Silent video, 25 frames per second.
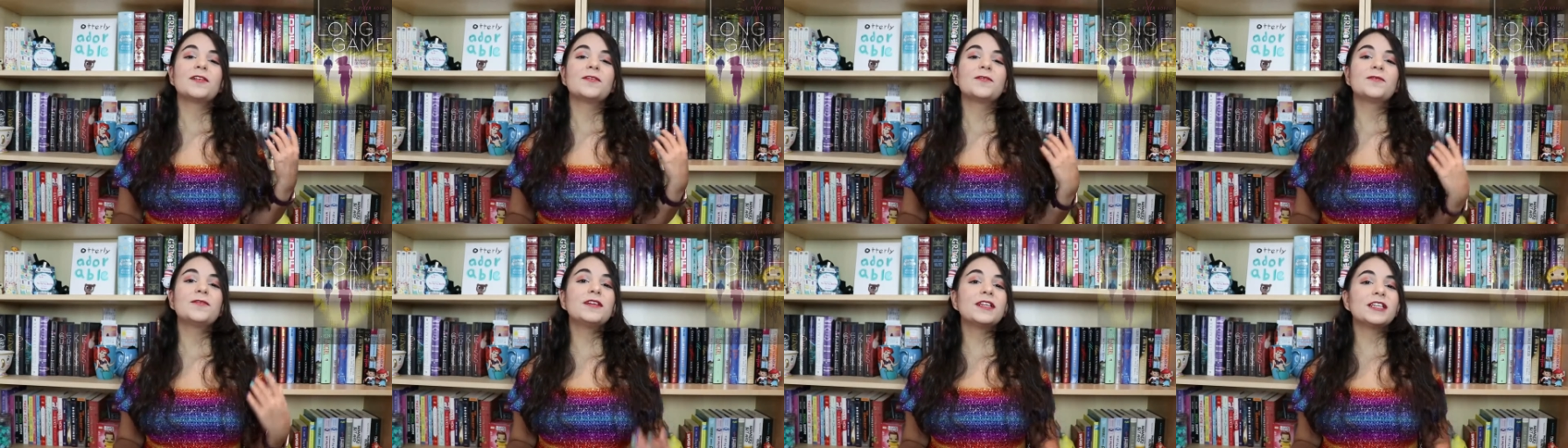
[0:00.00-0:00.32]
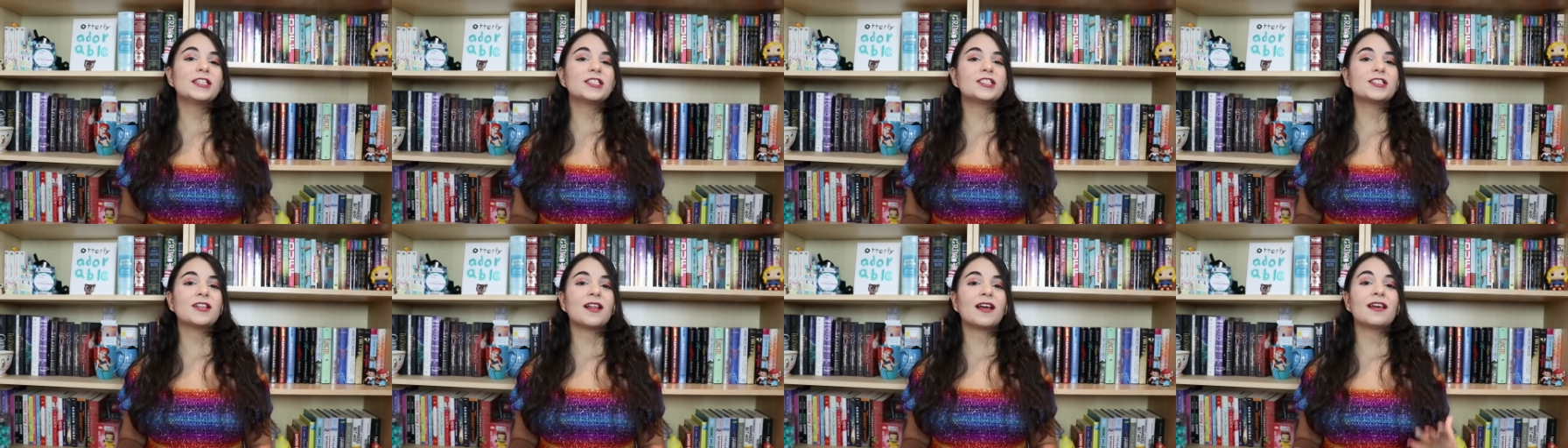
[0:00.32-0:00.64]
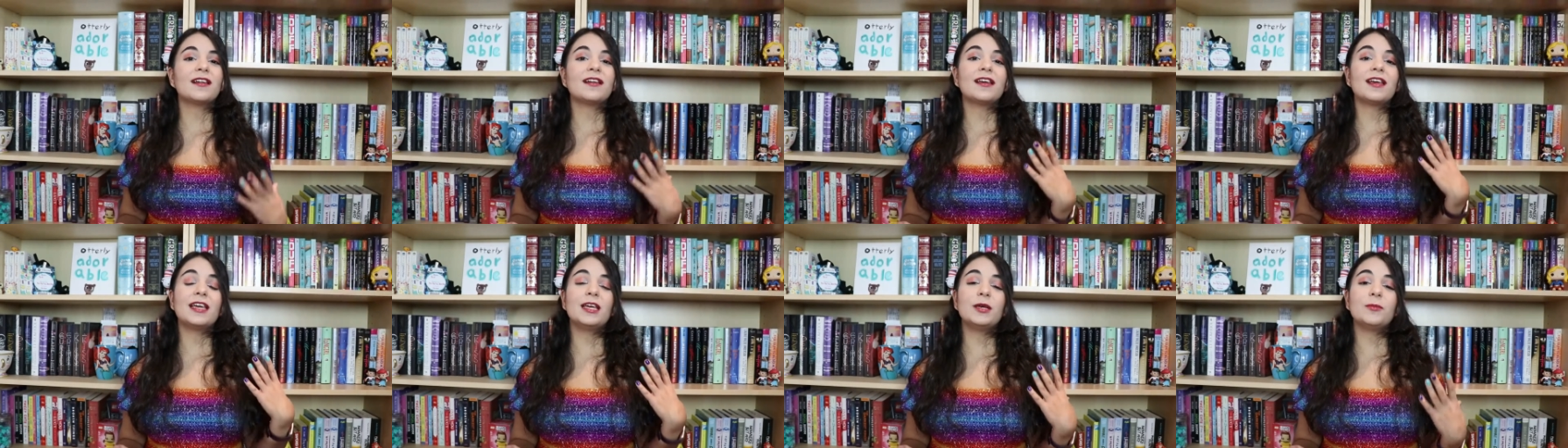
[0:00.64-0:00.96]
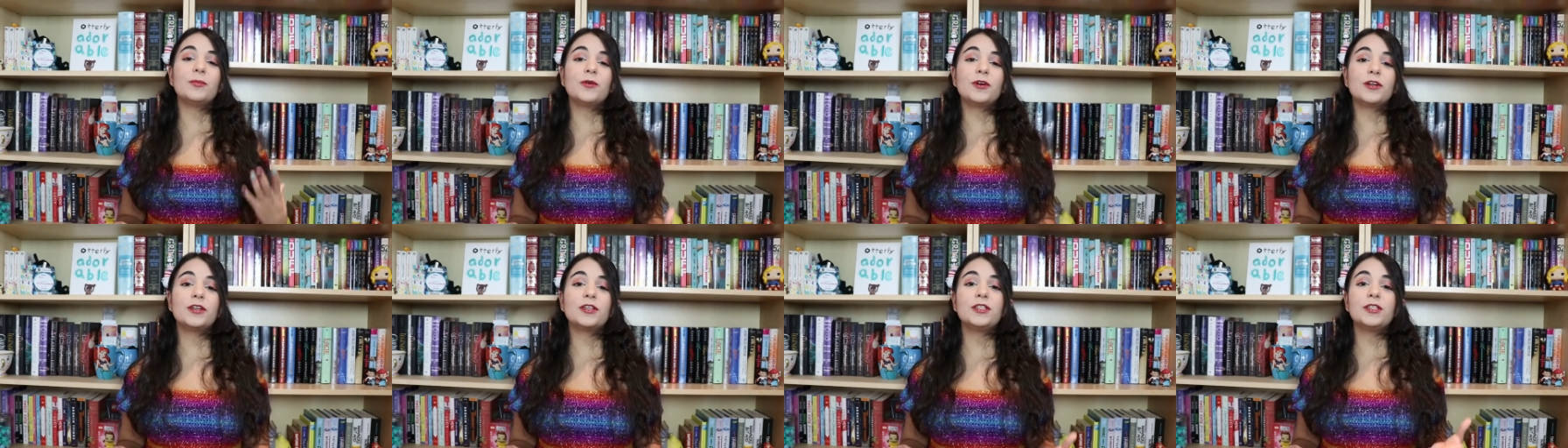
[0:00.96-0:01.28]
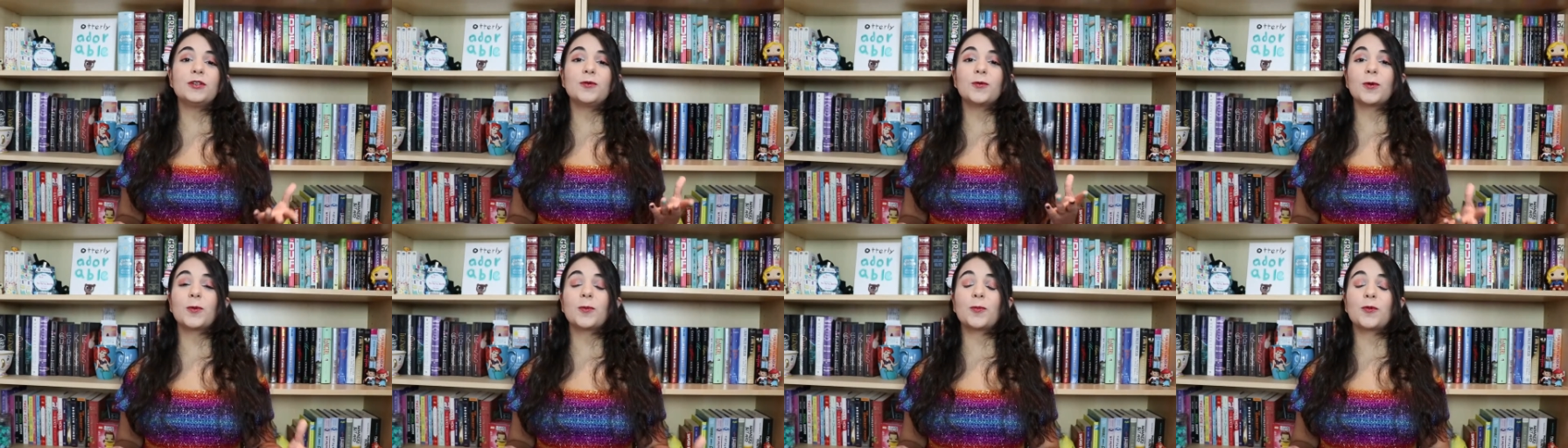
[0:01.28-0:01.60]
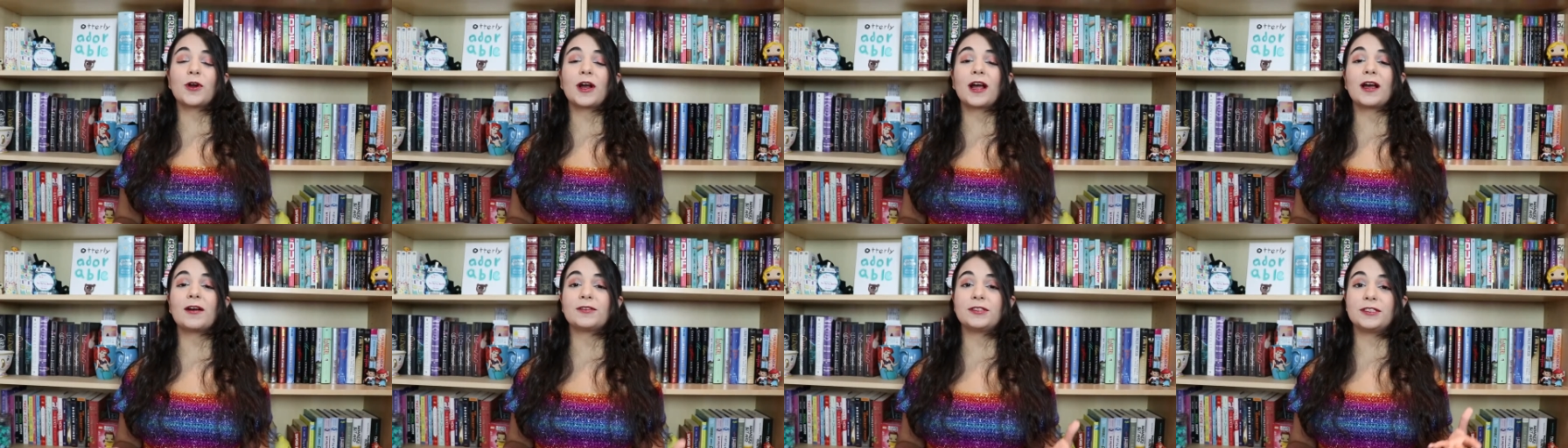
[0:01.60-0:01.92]
Finish Line, a book you were
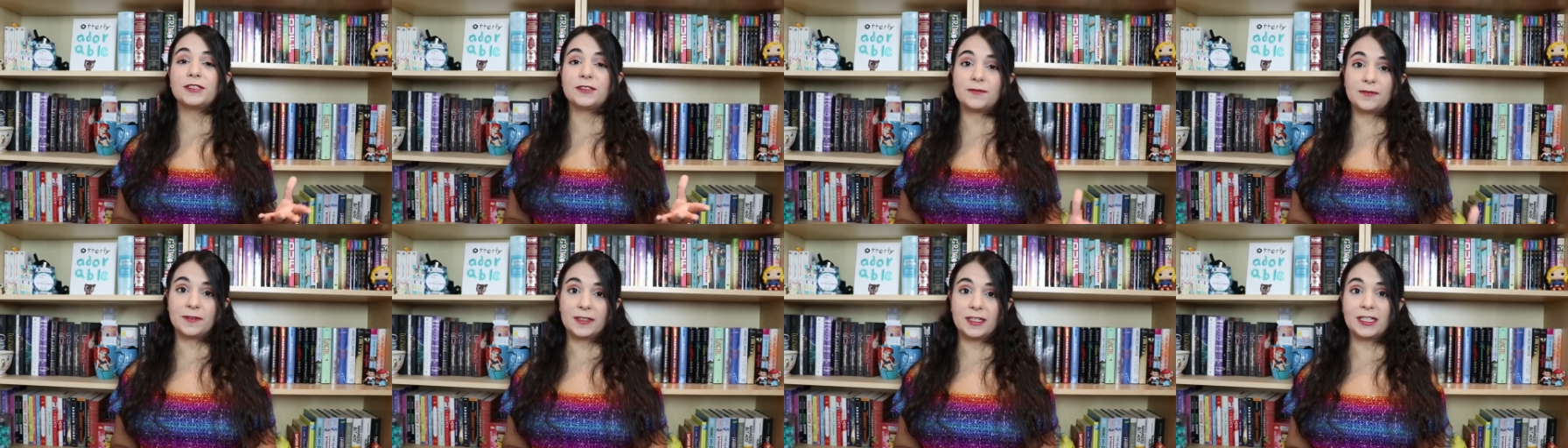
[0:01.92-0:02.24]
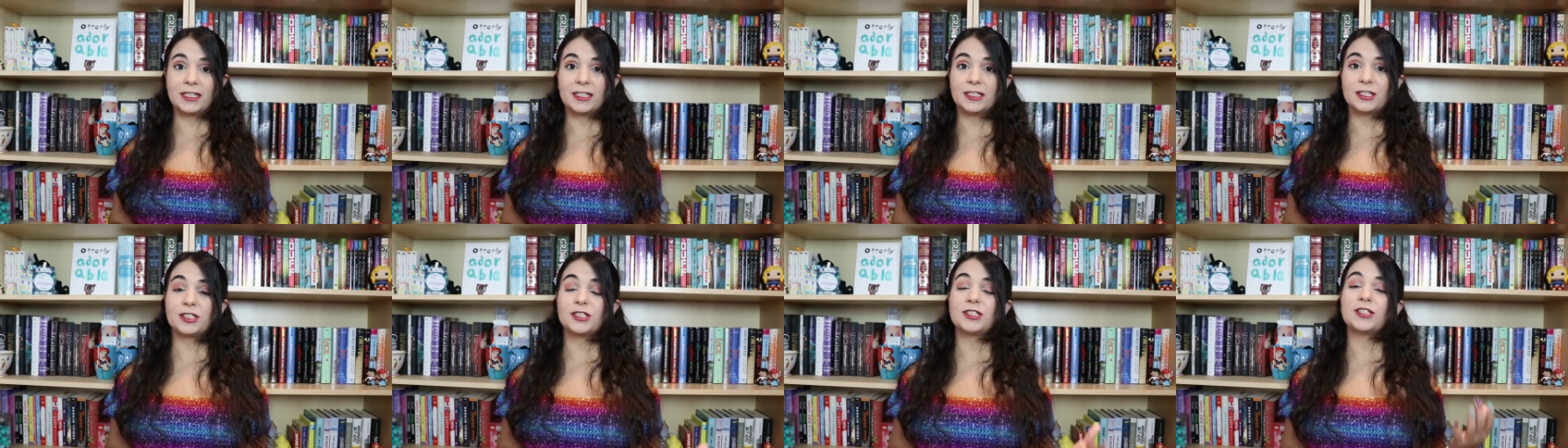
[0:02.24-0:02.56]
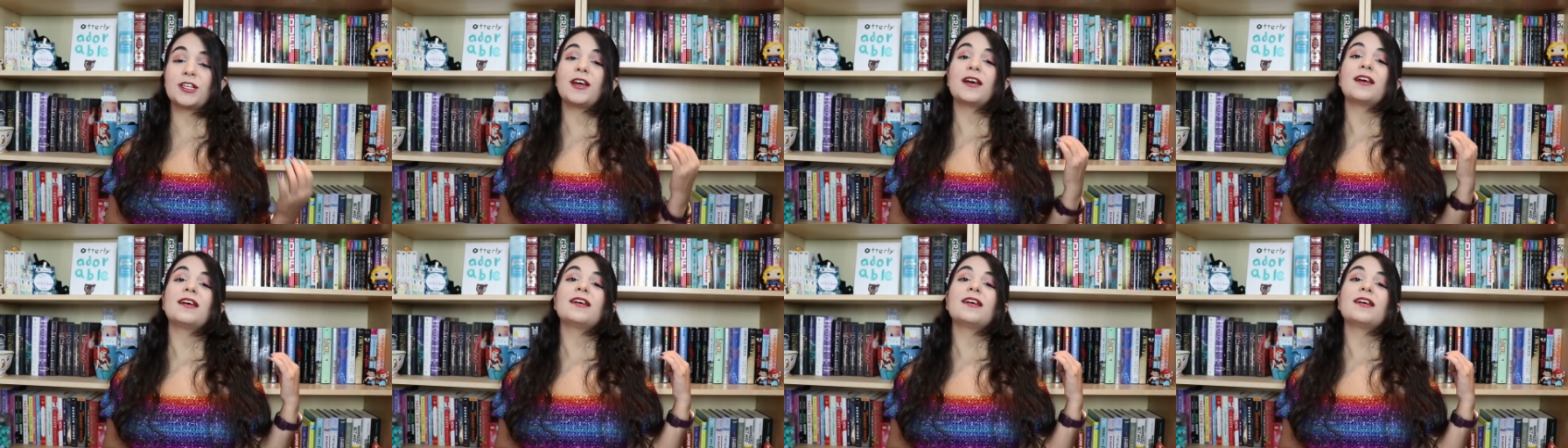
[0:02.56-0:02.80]
proud to finish.